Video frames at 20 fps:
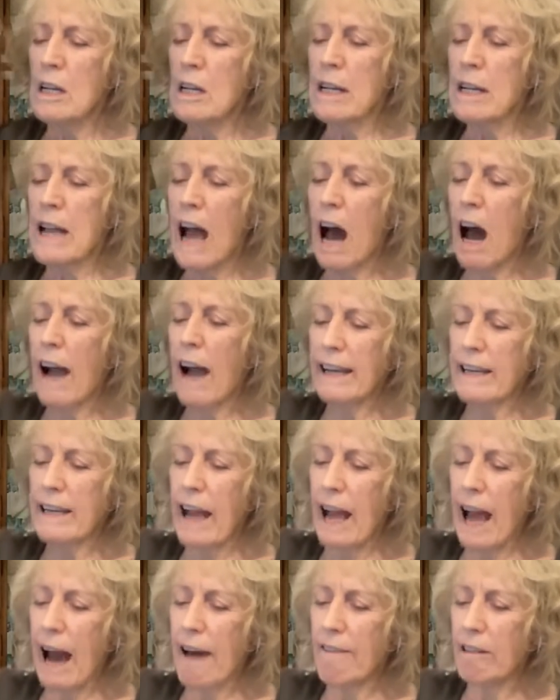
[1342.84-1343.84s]
Now I can
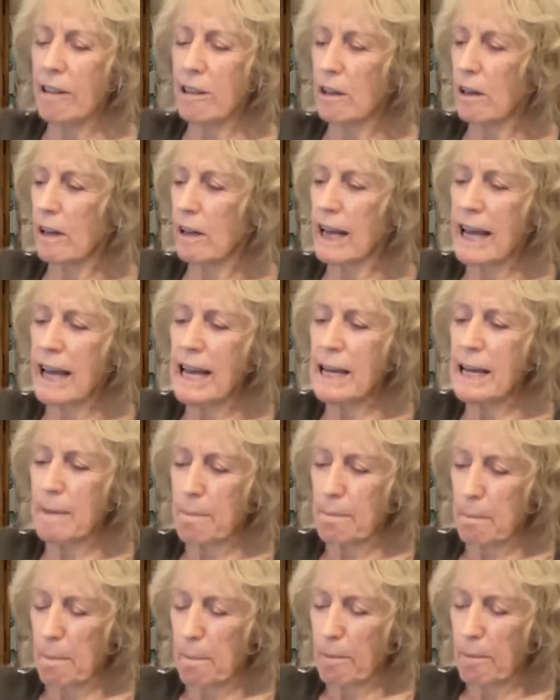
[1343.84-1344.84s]
have a little heat
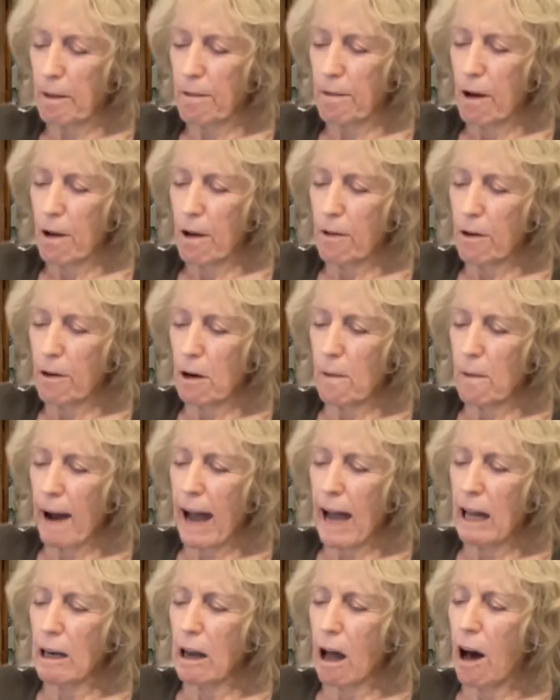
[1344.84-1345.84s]
for a
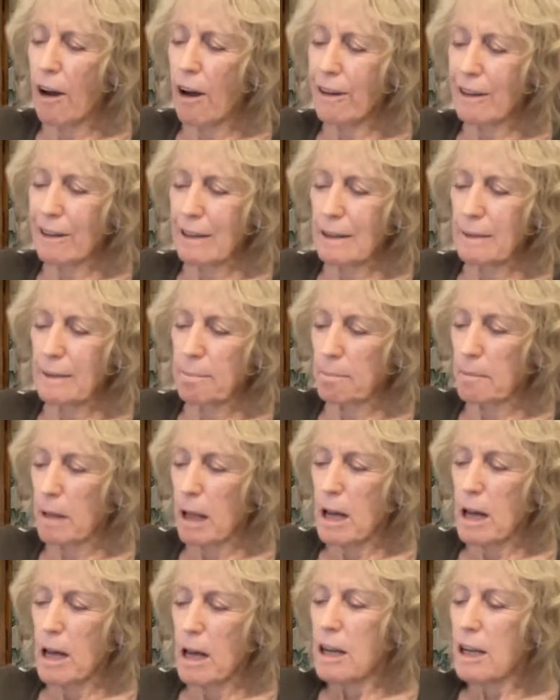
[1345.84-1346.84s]
while longer.
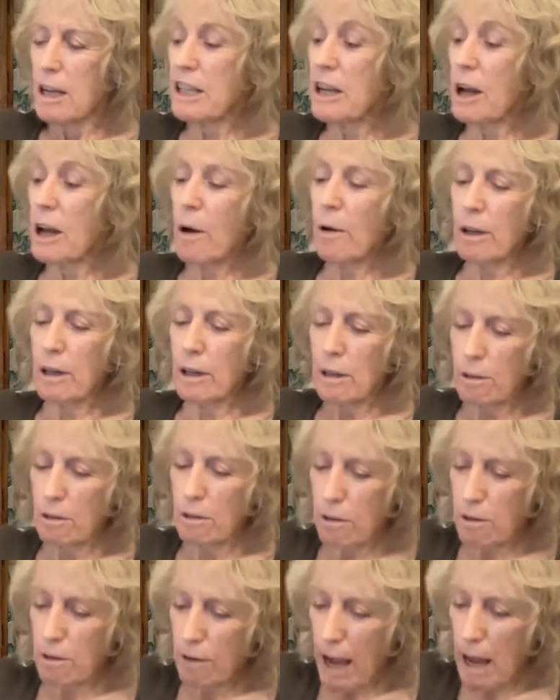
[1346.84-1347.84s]
You know, your
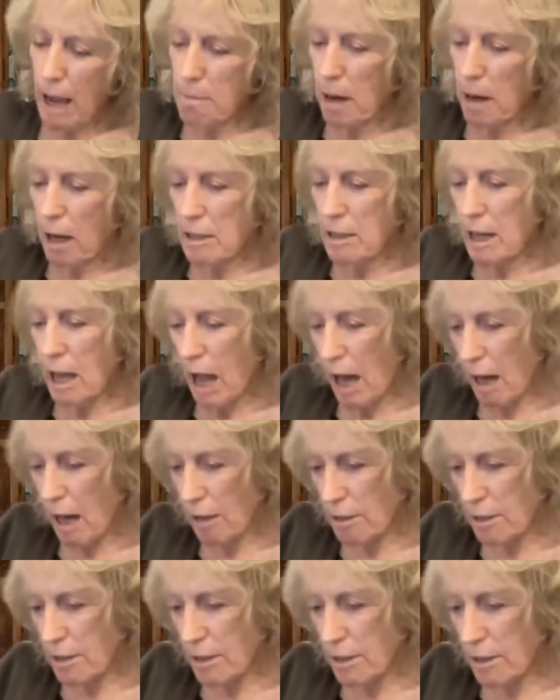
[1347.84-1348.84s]
grandma's
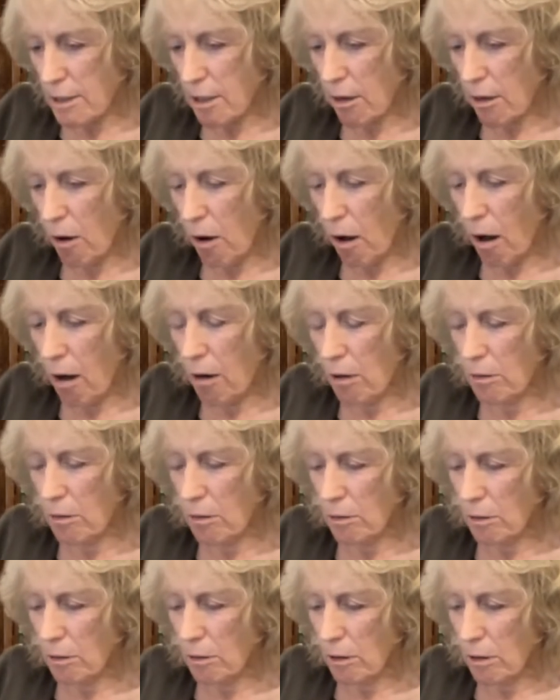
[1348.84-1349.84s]
house is so
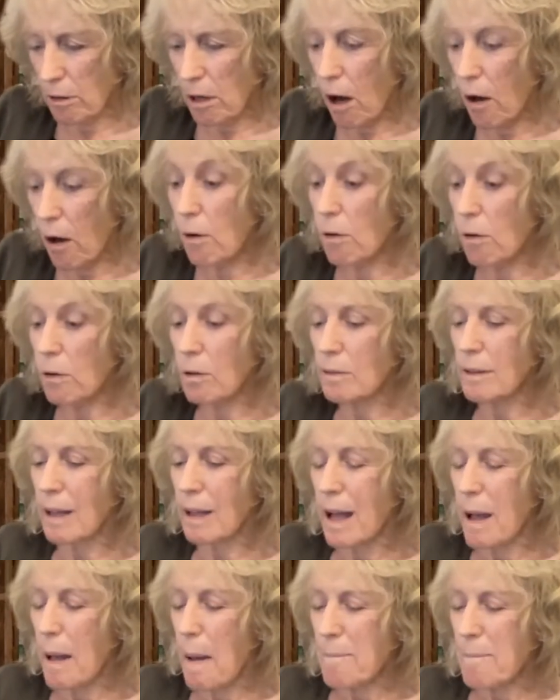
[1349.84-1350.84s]
old and cold,
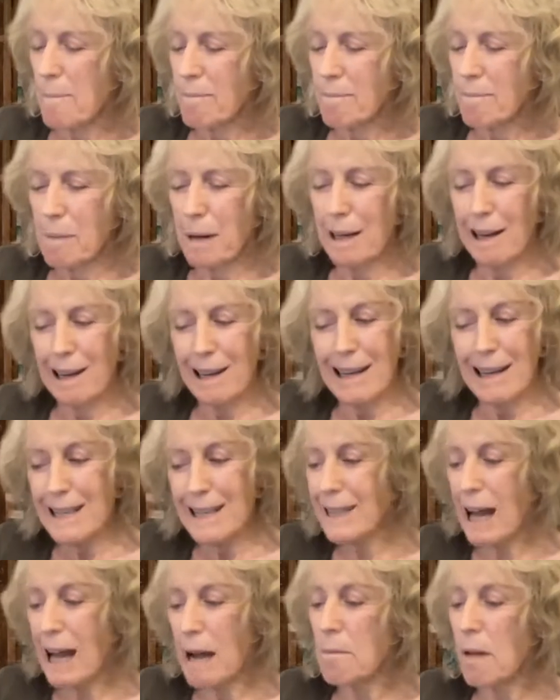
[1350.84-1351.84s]
but at
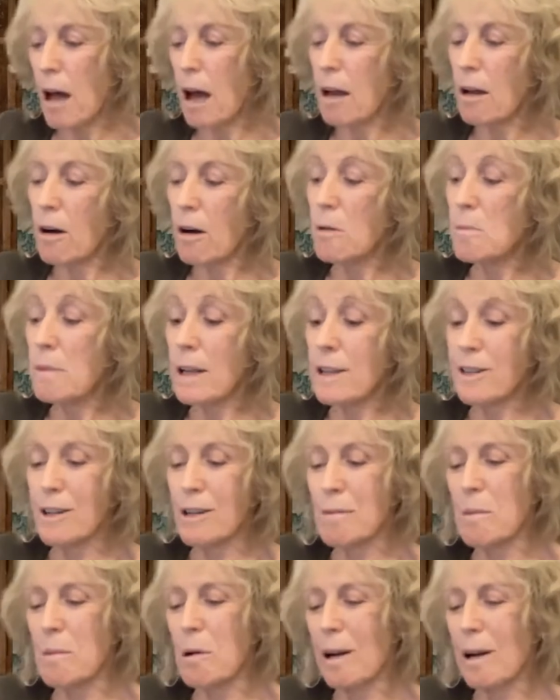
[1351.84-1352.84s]
least I'm not homeless
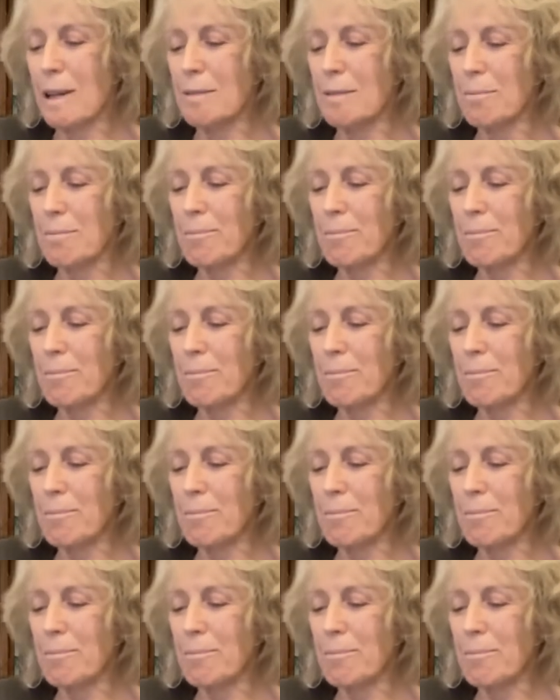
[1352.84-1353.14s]
no more.